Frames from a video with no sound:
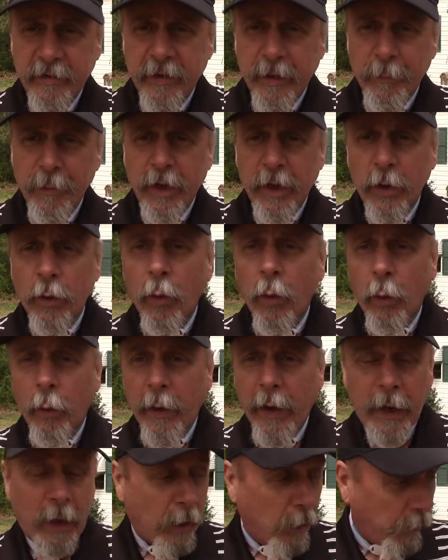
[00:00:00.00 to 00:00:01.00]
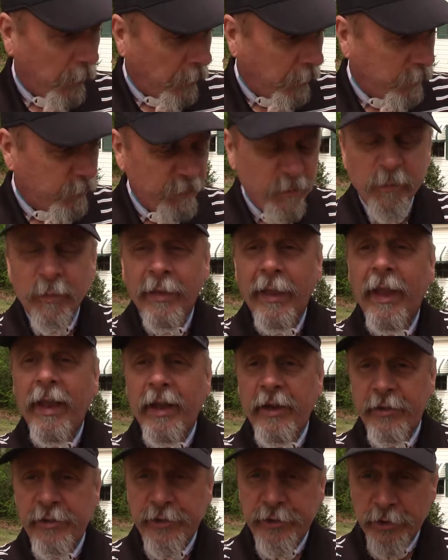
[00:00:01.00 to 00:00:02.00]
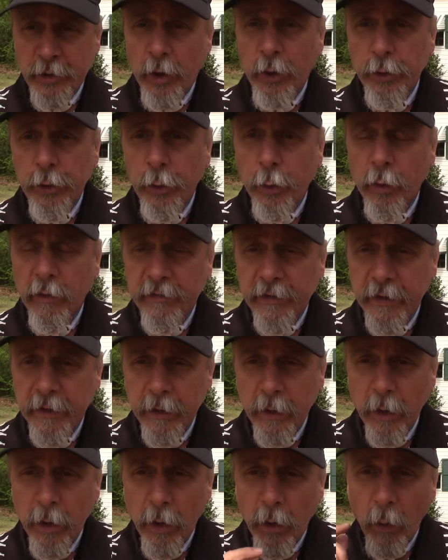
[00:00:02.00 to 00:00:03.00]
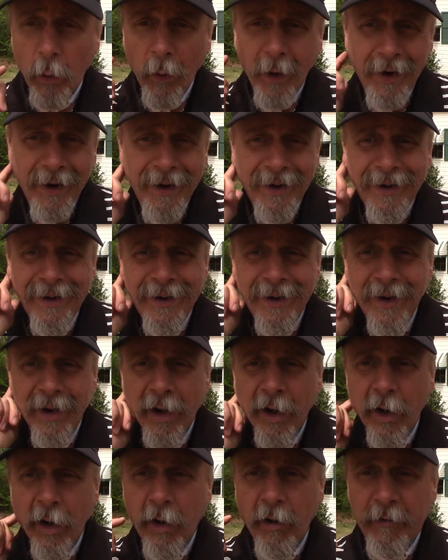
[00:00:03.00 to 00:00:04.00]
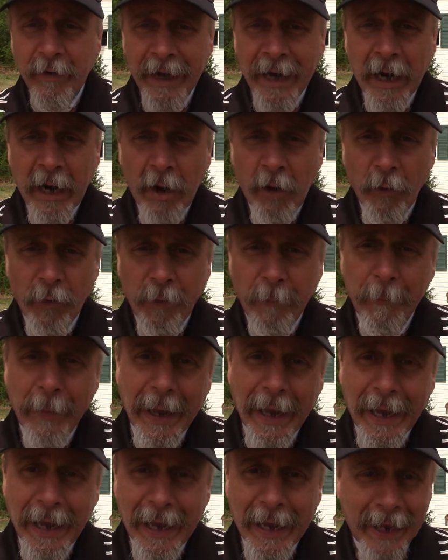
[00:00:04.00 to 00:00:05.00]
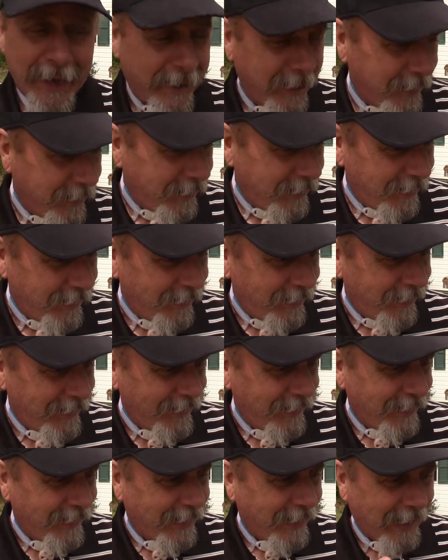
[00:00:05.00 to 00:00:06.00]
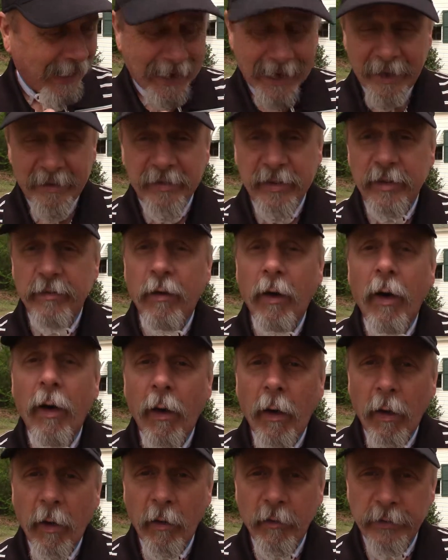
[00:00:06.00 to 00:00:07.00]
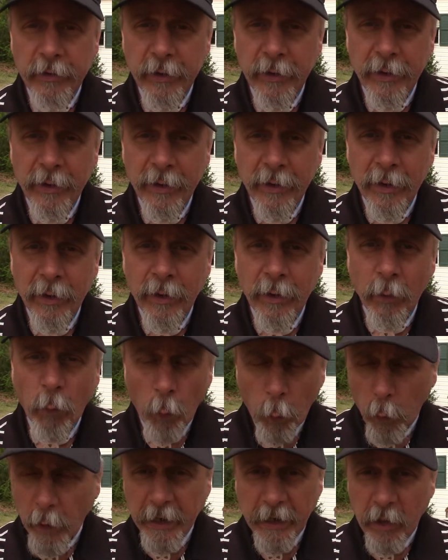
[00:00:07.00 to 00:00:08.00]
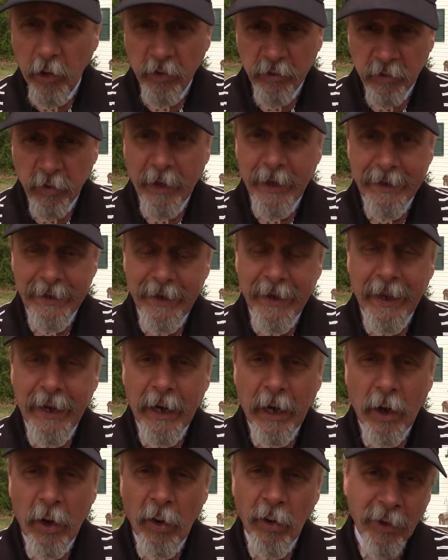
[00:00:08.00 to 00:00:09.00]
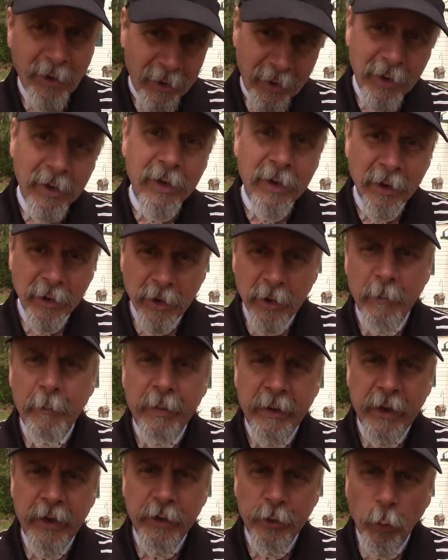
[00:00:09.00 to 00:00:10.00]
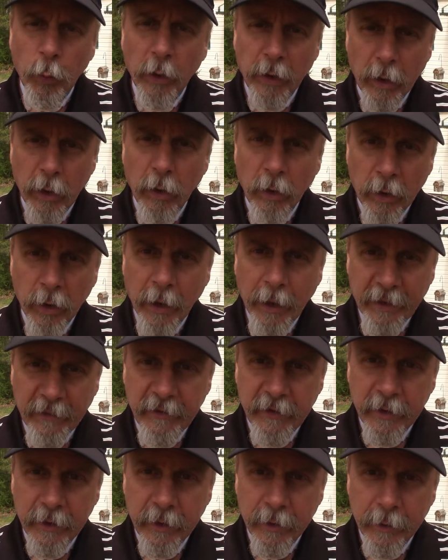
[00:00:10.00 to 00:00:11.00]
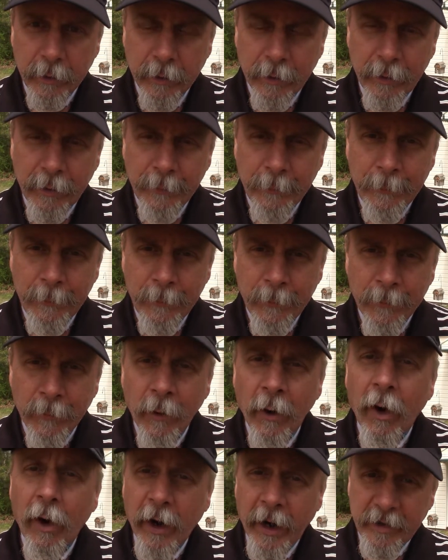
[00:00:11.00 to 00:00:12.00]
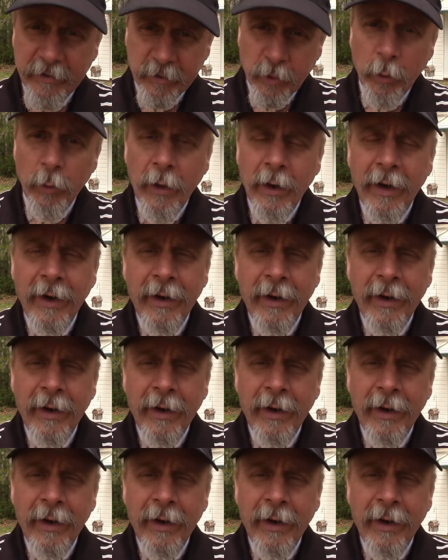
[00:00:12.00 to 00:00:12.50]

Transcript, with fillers: is I'm going to go around and show you a video of how the bag has evolved. What it looks like now compared to what it looked like then. Alright, so